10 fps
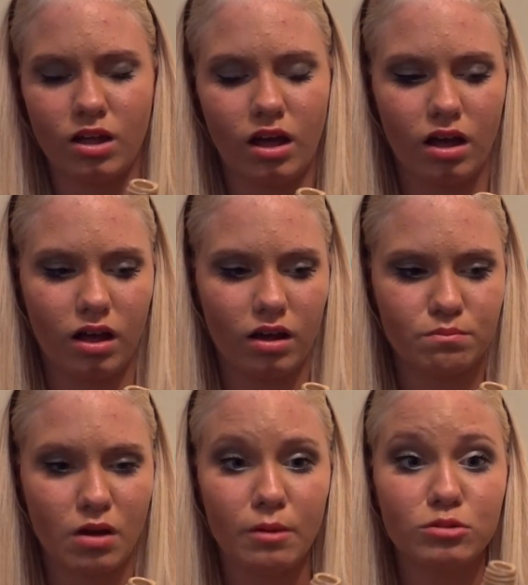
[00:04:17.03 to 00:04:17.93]
a
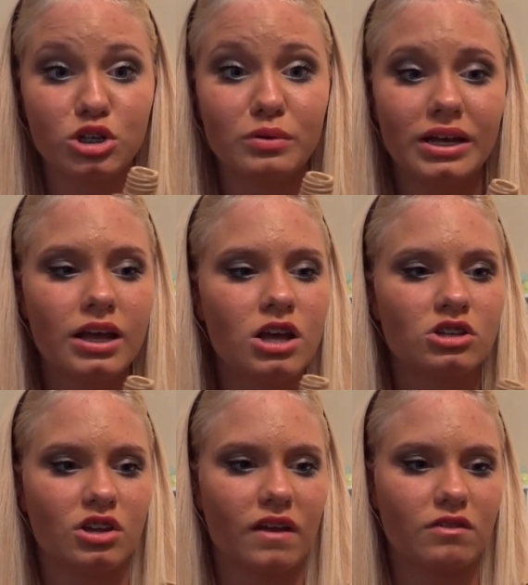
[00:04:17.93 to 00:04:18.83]
pump to it,
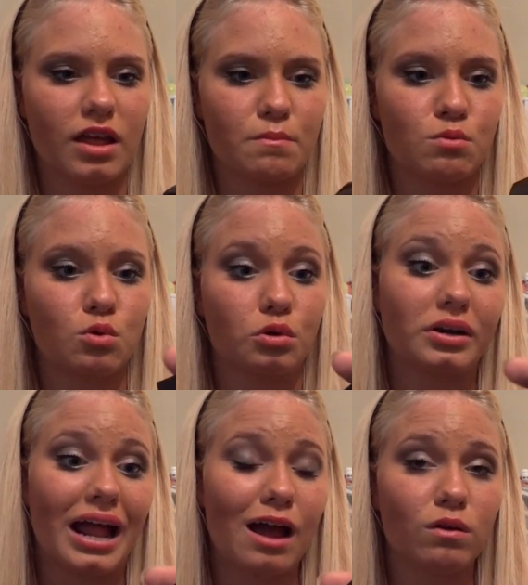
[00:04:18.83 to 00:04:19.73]
so you have to like pour
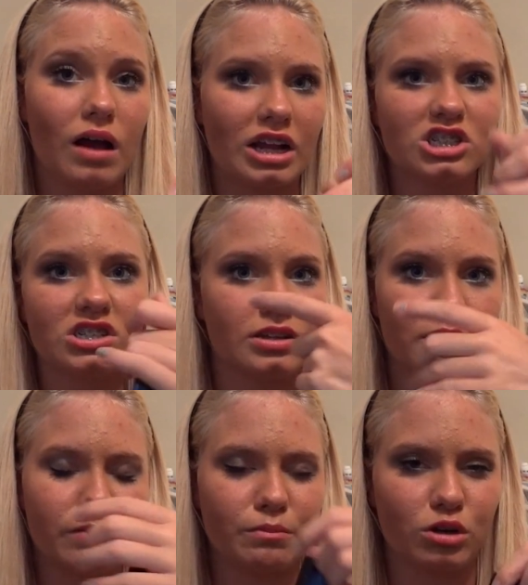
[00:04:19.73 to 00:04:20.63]
it out. I just
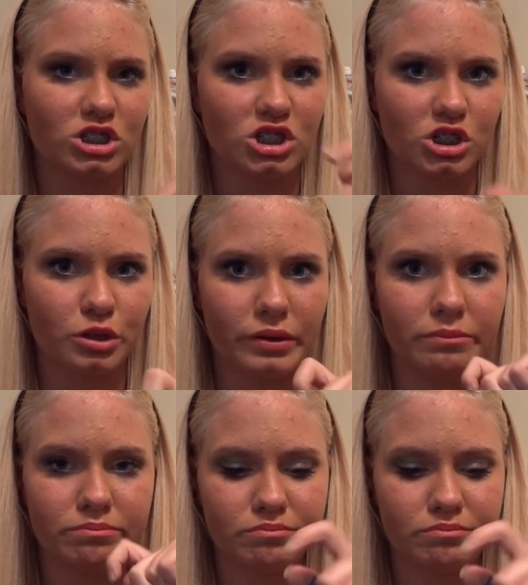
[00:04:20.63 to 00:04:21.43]
dip my brush into it.